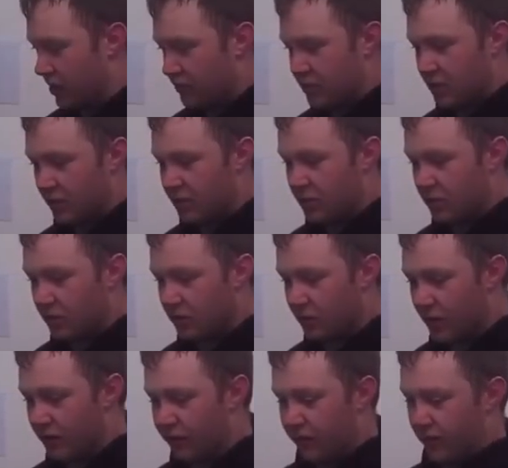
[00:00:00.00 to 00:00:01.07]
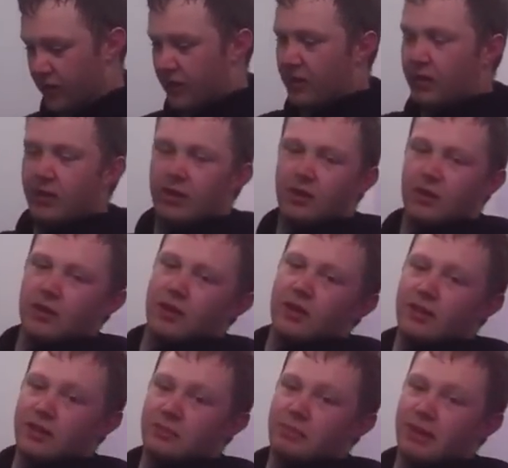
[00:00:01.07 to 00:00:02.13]
is going to be substituted with
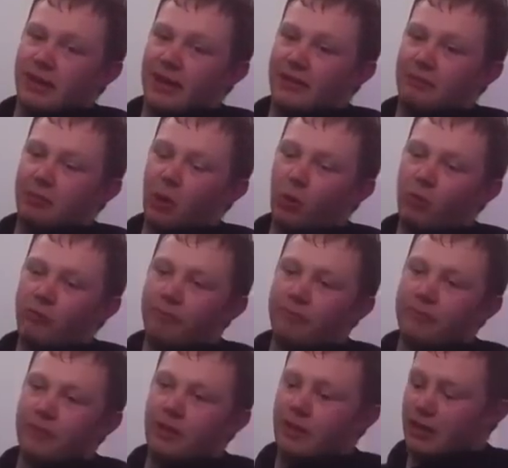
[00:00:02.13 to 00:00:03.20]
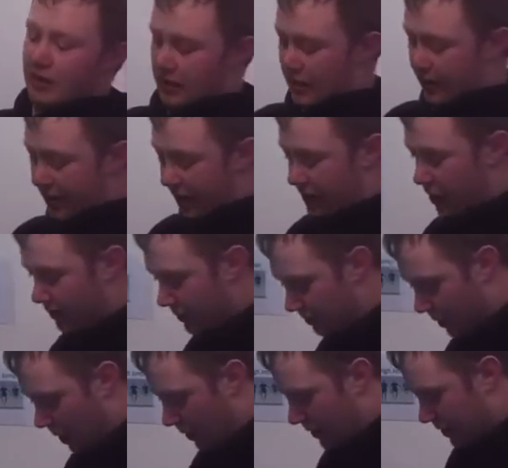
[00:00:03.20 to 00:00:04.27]
this big ass ball. Now, the
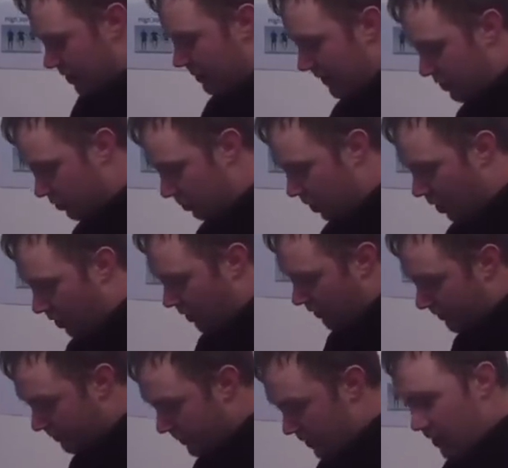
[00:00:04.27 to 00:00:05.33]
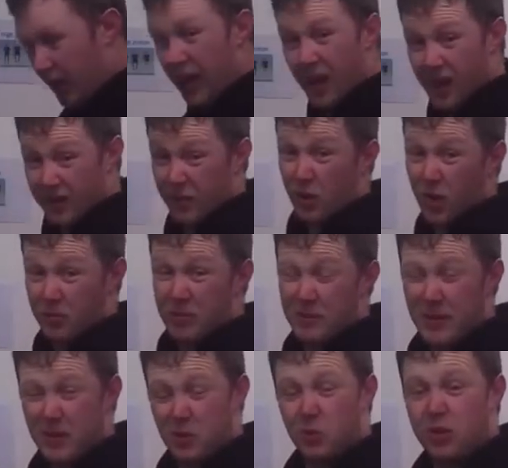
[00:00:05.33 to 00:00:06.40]
Tobin block is a special block, and you've got to be
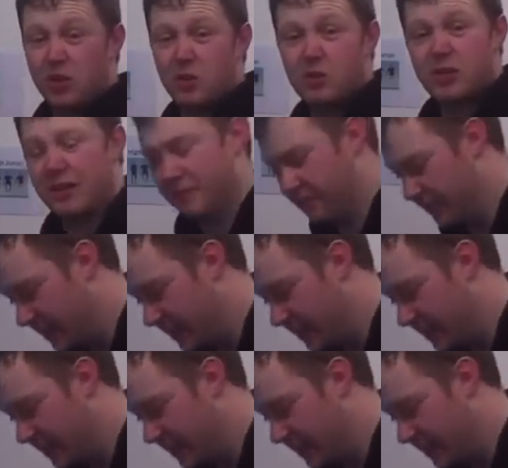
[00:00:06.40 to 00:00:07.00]
special to use it.